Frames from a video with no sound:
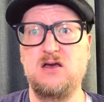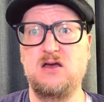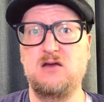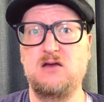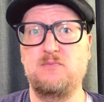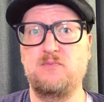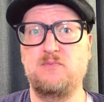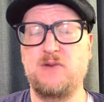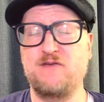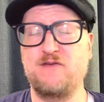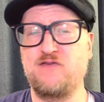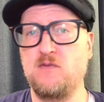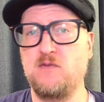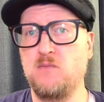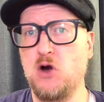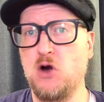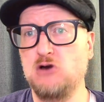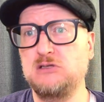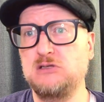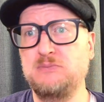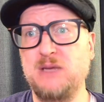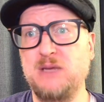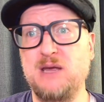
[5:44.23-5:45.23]
But for
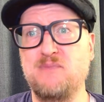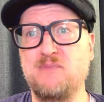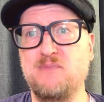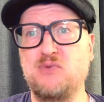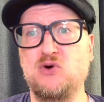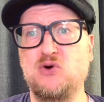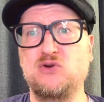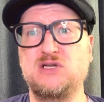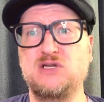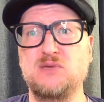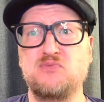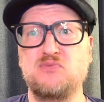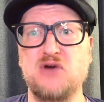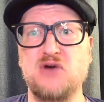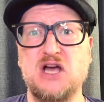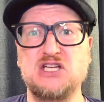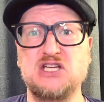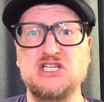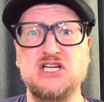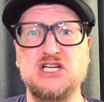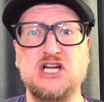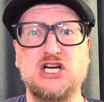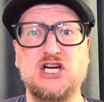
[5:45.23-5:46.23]
most people,
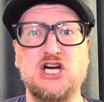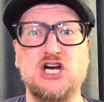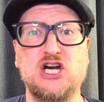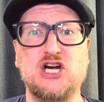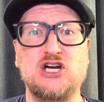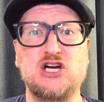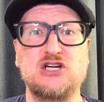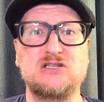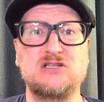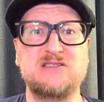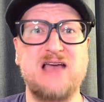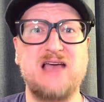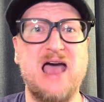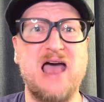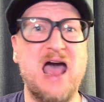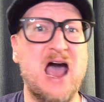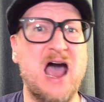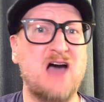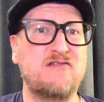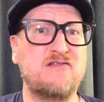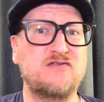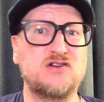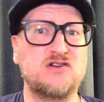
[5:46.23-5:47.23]
depression occurs
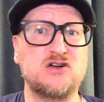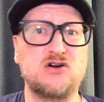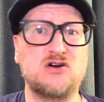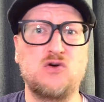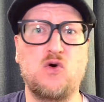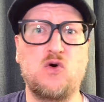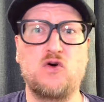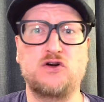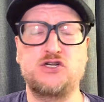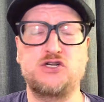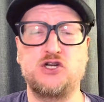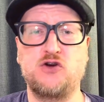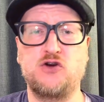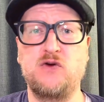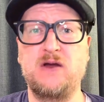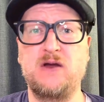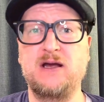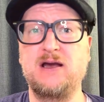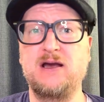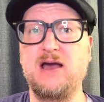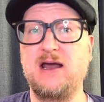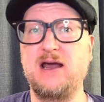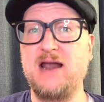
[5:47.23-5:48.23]
after or
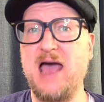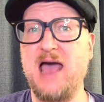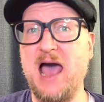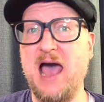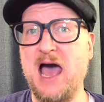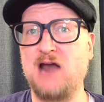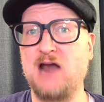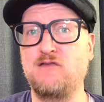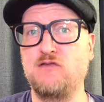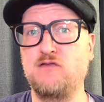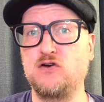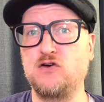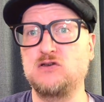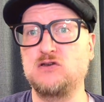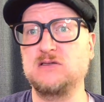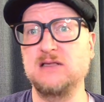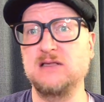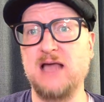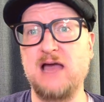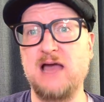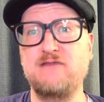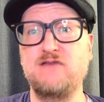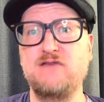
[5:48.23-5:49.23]
during an adverse
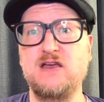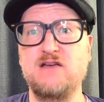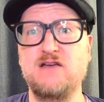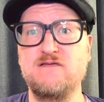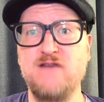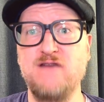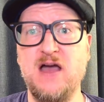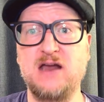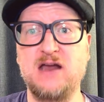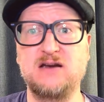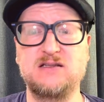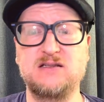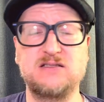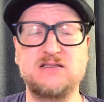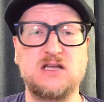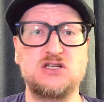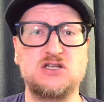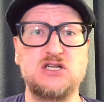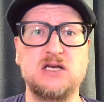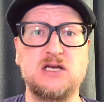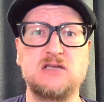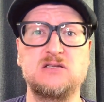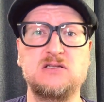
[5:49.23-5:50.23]
life event,
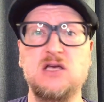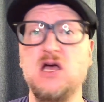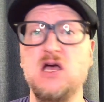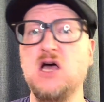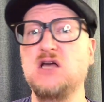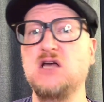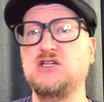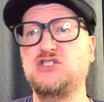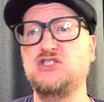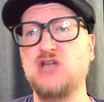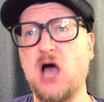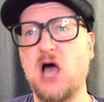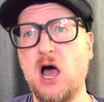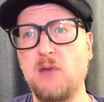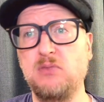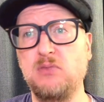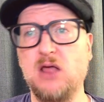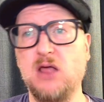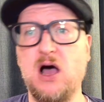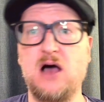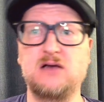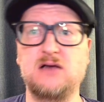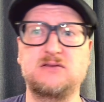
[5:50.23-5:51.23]
such as job
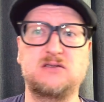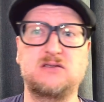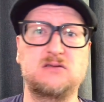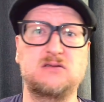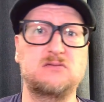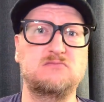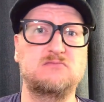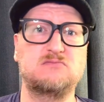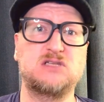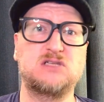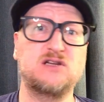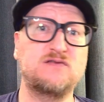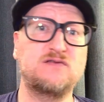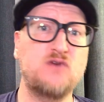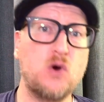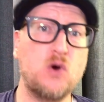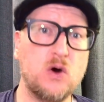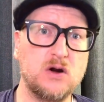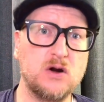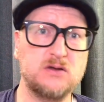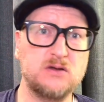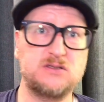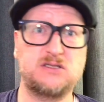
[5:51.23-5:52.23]
loss,
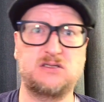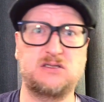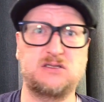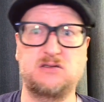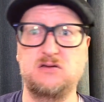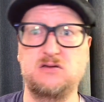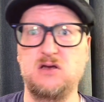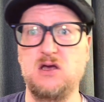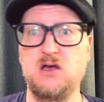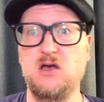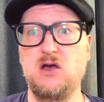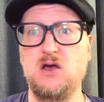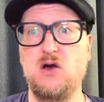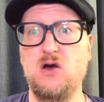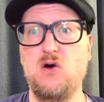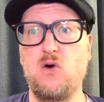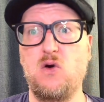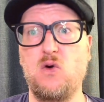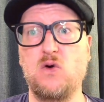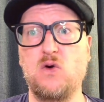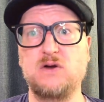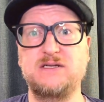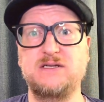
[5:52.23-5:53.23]
divorce,
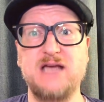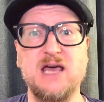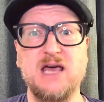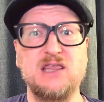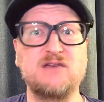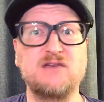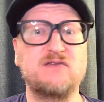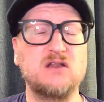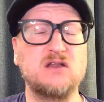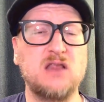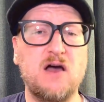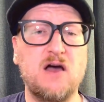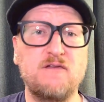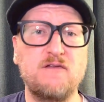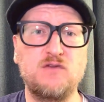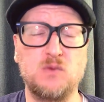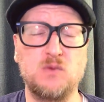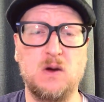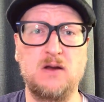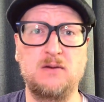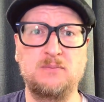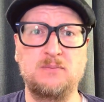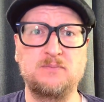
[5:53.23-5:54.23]
or death of a loved
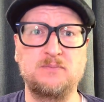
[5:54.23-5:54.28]
one.